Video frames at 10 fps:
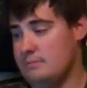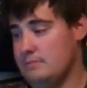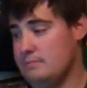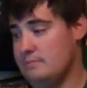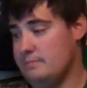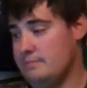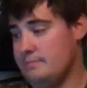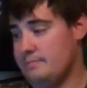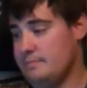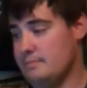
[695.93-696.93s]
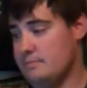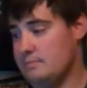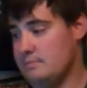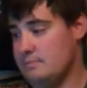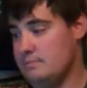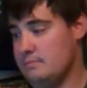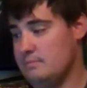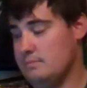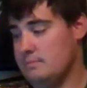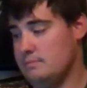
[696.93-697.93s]

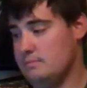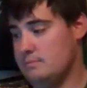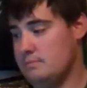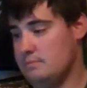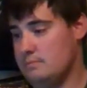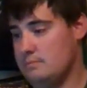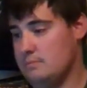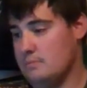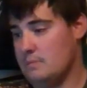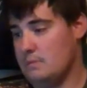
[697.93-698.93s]
[no speech]